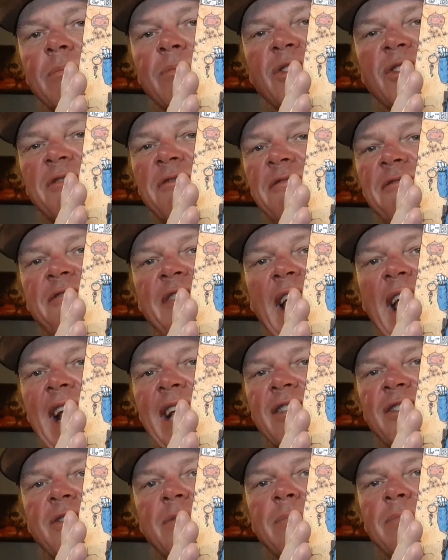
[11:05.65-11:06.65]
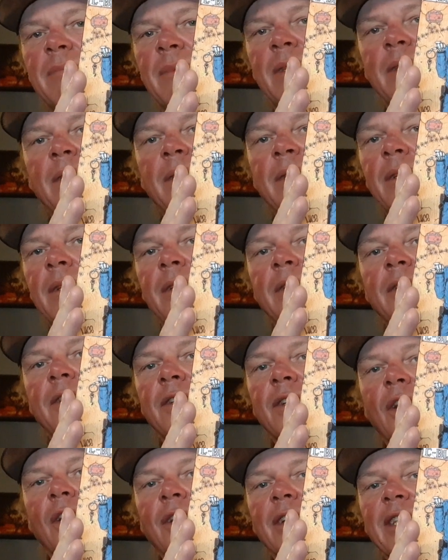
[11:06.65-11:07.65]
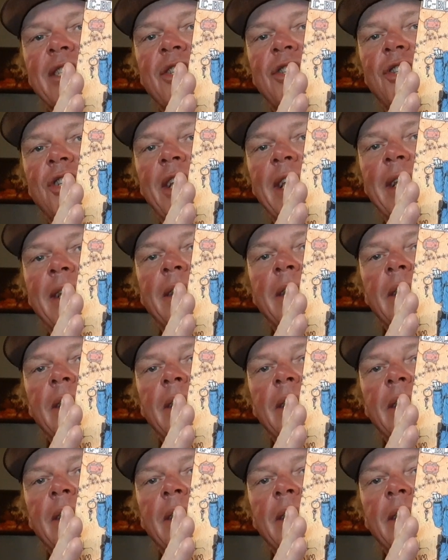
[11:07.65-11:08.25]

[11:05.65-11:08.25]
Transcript: Just fast, gnarly shit.